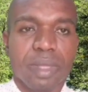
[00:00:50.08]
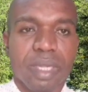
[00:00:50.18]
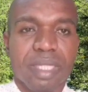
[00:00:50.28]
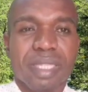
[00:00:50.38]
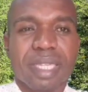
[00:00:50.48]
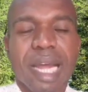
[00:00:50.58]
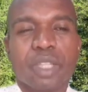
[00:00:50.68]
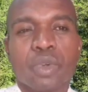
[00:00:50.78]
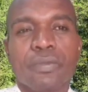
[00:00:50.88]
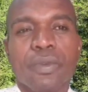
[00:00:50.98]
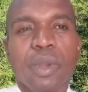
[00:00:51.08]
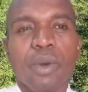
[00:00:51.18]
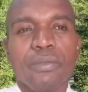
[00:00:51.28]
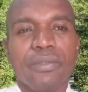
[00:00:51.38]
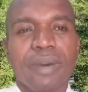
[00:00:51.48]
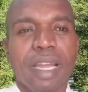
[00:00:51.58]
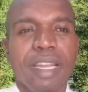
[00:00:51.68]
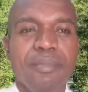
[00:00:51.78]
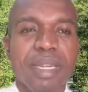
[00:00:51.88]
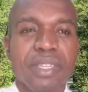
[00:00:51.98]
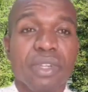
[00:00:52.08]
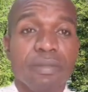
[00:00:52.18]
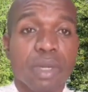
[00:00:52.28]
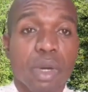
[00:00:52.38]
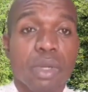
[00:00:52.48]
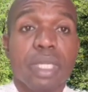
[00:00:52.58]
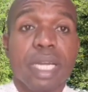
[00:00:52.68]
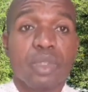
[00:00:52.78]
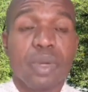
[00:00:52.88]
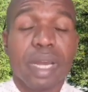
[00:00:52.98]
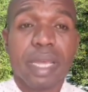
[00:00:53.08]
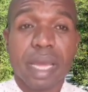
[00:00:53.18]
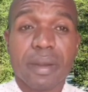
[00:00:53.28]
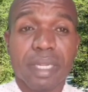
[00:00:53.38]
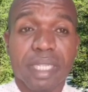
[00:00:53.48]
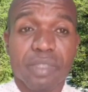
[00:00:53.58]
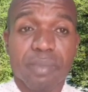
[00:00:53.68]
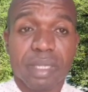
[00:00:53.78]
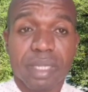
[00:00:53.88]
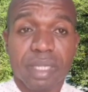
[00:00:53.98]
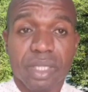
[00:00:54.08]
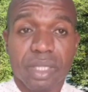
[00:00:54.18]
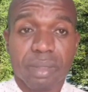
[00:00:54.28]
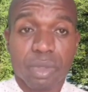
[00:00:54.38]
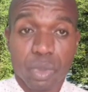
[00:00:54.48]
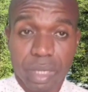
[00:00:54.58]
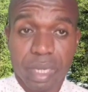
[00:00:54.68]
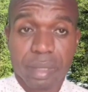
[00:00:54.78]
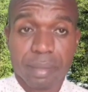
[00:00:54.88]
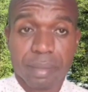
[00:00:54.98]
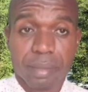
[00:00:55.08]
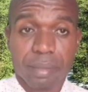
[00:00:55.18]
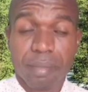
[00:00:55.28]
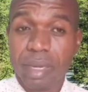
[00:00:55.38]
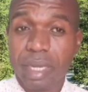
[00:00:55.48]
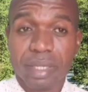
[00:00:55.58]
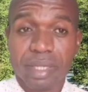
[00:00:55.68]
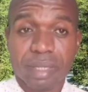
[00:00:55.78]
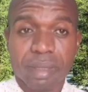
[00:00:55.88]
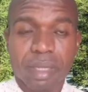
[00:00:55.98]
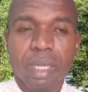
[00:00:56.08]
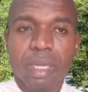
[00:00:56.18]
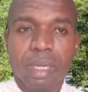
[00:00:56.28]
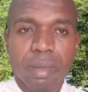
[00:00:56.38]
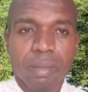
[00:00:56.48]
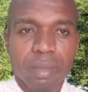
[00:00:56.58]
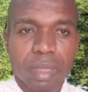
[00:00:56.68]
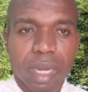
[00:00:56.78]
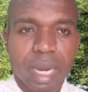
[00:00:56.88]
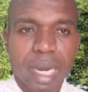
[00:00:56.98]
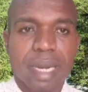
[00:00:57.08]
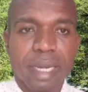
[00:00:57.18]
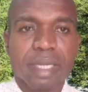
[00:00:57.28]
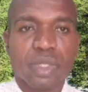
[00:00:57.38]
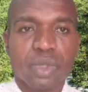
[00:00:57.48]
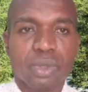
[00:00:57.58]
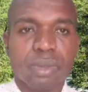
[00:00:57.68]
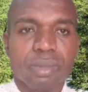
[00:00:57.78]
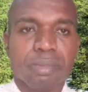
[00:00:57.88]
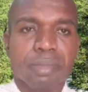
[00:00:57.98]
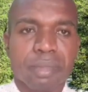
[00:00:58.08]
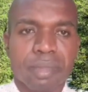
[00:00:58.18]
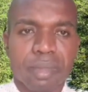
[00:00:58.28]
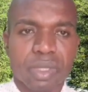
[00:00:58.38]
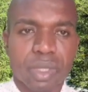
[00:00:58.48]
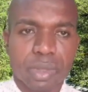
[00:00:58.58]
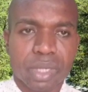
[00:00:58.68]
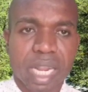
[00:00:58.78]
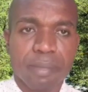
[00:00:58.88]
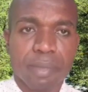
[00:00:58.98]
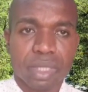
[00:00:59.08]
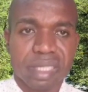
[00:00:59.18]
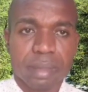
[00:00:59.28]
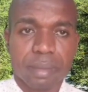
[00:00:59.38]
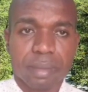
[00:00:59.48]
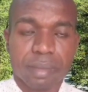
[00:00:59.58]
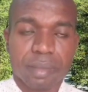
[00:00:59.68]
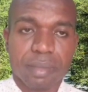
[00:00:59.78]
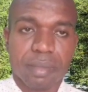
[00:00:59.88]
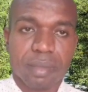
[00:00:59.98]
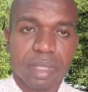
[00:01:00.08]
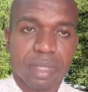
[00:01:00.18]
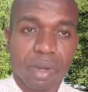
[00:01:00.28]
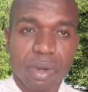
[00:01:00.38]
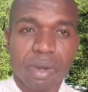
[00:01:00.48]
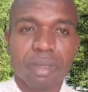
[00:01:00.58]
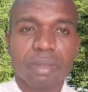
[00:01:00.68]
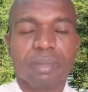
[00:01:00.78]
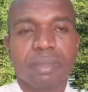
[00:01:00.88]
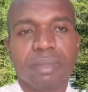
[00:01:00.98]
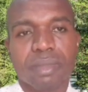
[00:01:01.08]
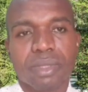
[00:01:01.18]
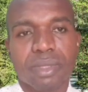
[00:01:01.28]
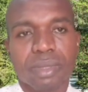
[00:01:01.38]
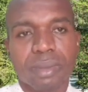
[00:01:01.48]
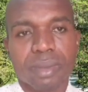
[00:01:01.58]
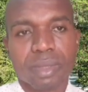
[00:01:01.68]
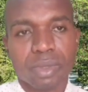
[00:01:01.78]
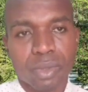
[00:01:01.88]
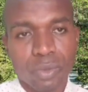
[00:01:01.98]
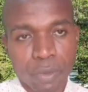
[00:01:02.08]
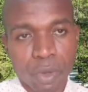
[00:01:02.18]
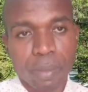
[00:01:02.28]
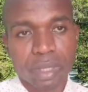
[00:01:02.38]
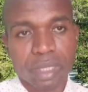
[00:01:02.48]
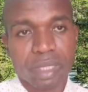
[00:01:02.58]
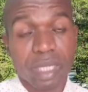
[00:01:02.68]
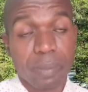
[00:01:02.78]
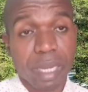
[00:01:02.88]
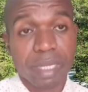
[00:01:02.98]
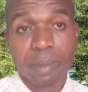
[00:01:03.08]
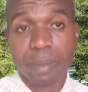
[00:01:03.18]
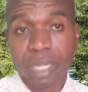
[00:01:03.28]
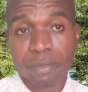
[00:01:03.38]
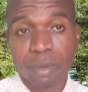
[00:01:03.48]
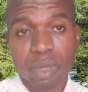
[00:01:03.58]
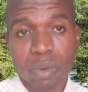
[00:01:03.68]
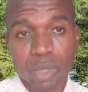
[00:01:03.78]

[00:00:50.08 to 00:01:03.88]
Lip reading: It is out of love and the mercy of God that you are hearing this message today. Please click to subscribe button or to follow button, depending on the platform you are